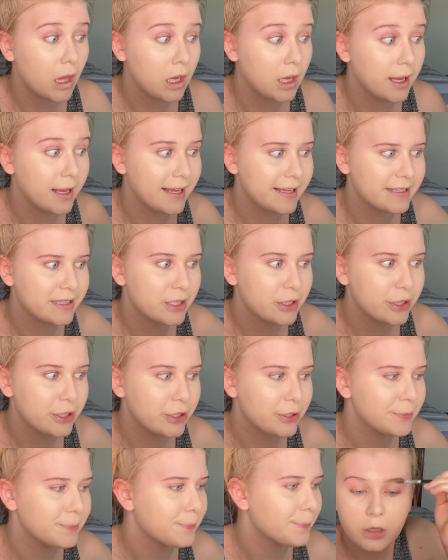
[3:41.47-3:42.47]
yes sir.
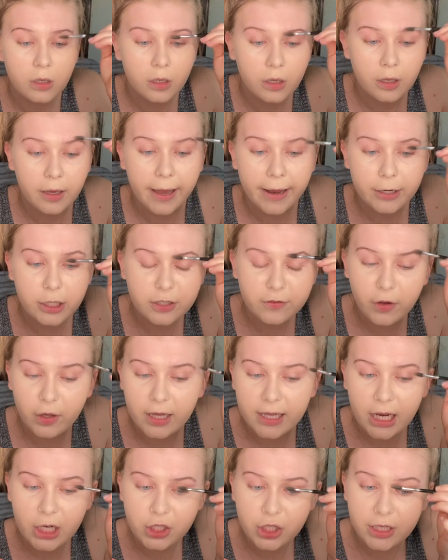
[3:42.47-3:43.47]
I just felt like
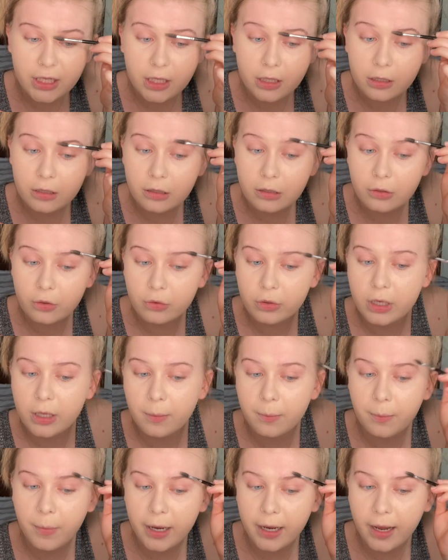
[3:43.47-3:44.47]
I should include
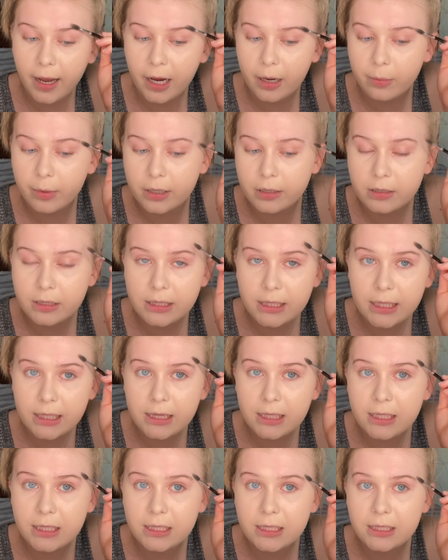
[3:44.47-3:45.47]
my eyebrows in
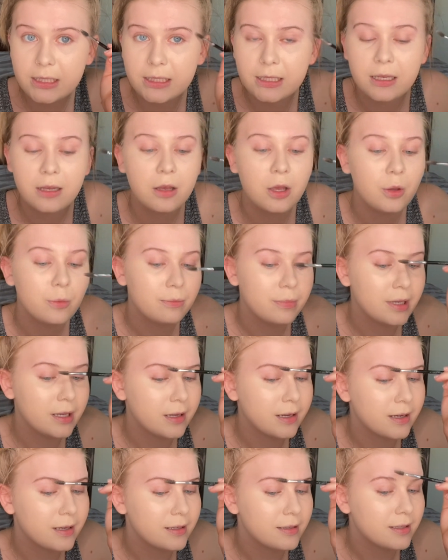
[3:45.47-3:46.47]
this
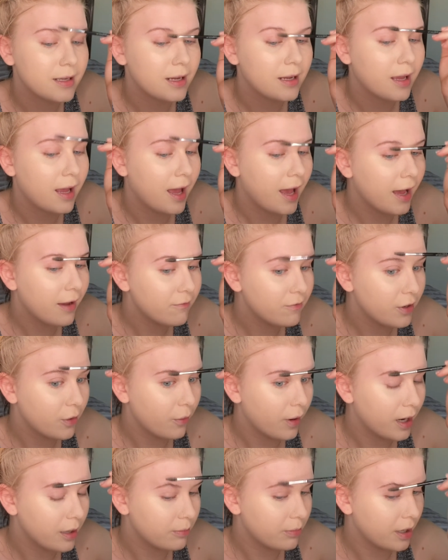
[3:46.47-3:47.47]
because I have no
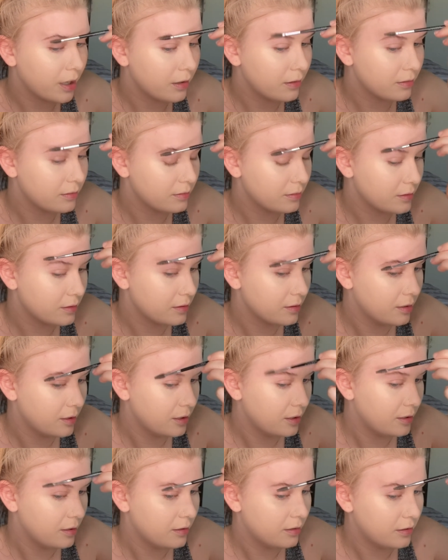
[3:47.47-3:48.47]
eyebrows,
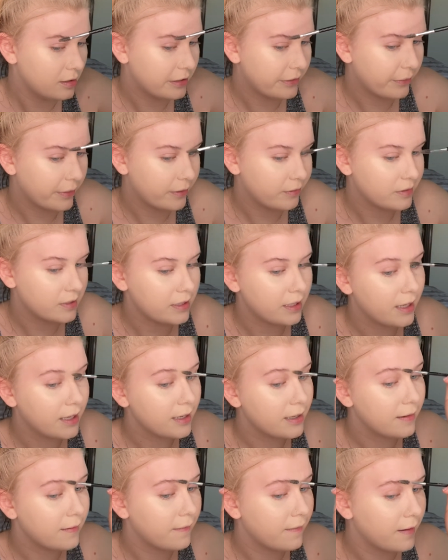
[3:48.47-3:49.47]
so I was
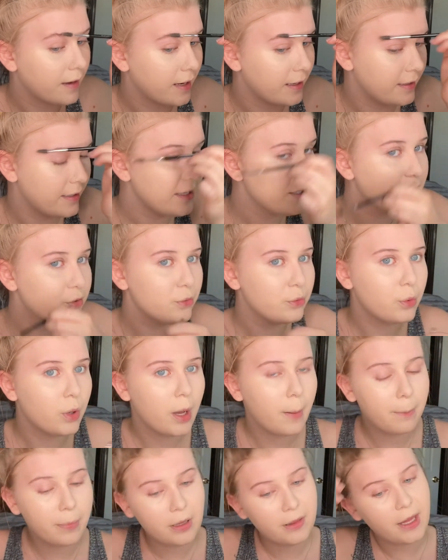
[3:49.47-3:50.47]
like, I need to
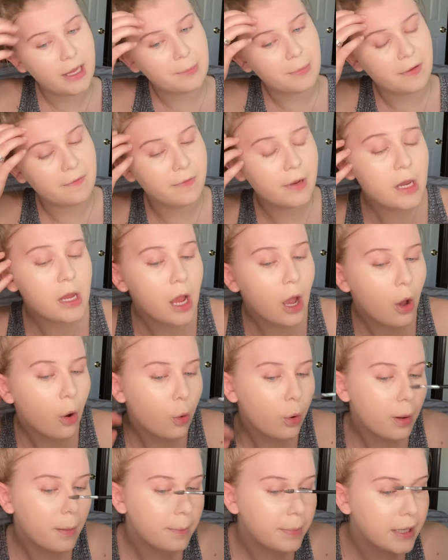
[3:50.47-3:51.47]
put that in my
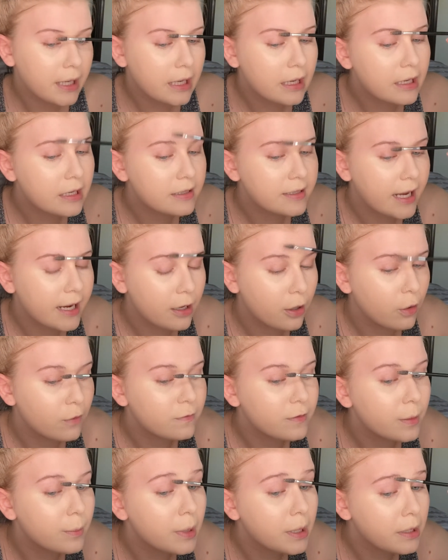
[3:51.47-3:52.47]
video because I go
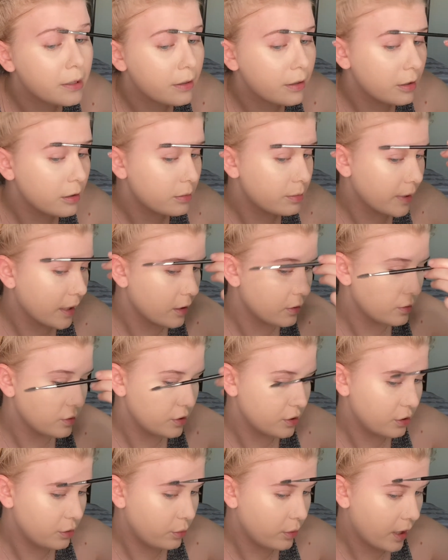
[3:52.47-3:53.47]
from no brows
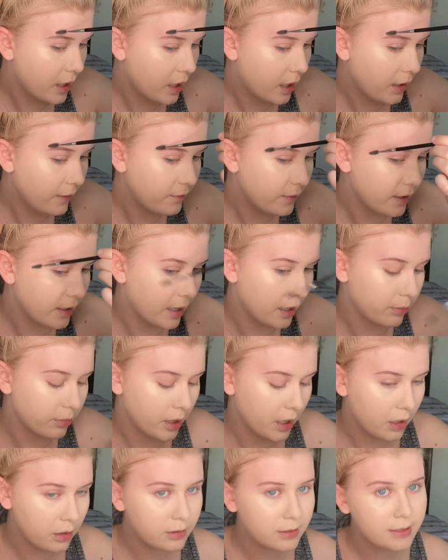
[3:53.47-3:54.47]
to having
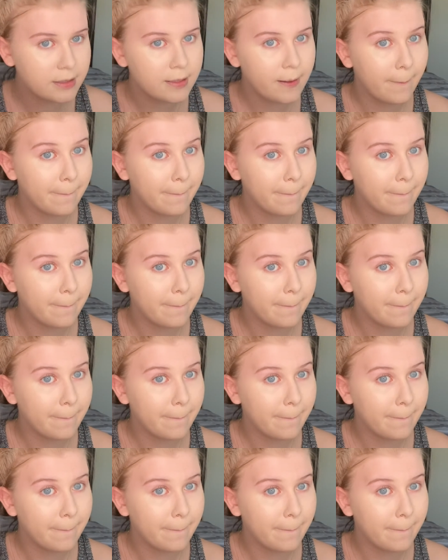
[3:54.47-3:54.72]
eyebrows.